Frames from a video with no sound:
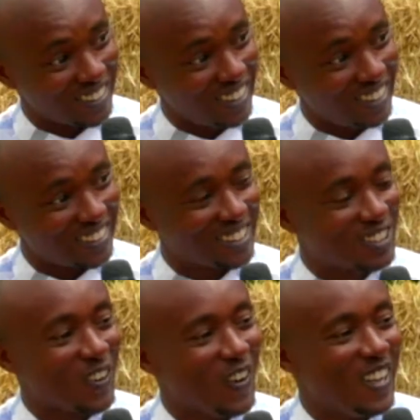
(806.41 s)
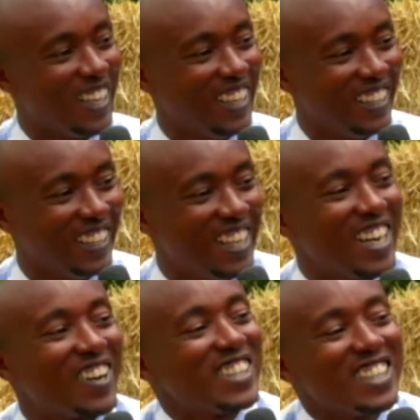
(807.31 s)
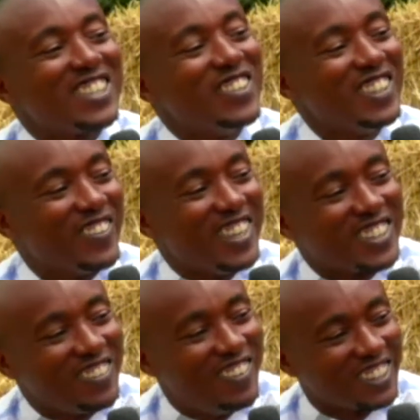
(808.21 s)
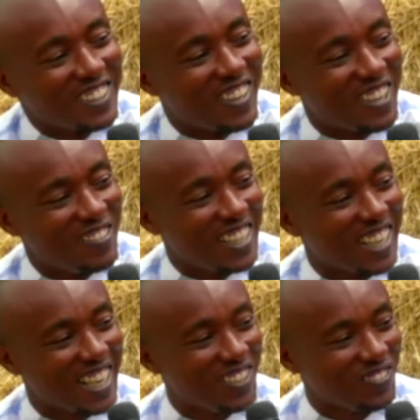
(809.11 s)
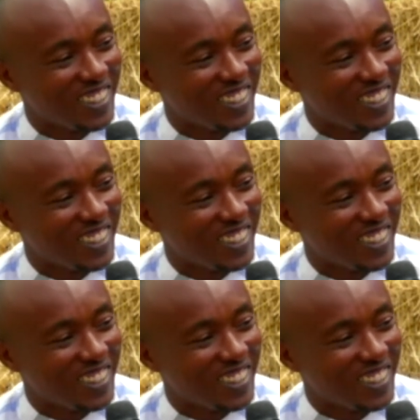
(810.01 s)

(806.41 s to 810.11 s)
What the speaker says: Yes. So, because that is the only way salvation could have been accomplished.